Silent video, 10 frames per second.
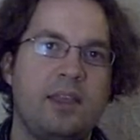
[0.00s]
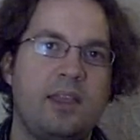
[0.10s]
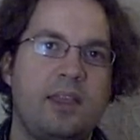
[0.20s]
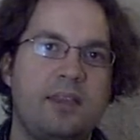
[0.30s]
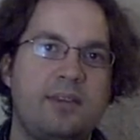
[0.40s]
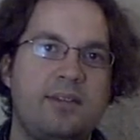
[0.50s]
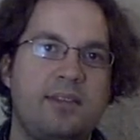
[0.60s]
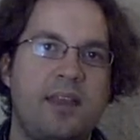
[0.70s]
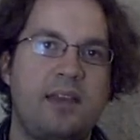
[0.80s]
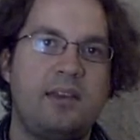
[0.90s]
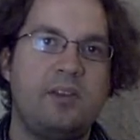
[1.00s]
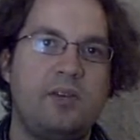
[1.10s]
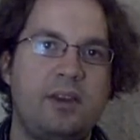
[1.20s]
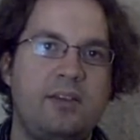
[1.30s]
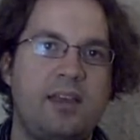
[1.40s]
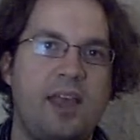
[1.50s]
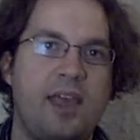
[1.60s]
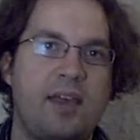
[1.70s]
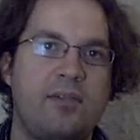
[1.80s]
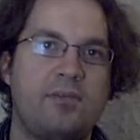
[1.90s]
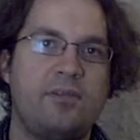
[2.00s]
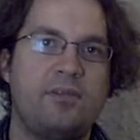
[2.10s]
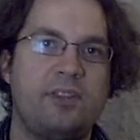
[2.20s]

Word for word: is that you need to have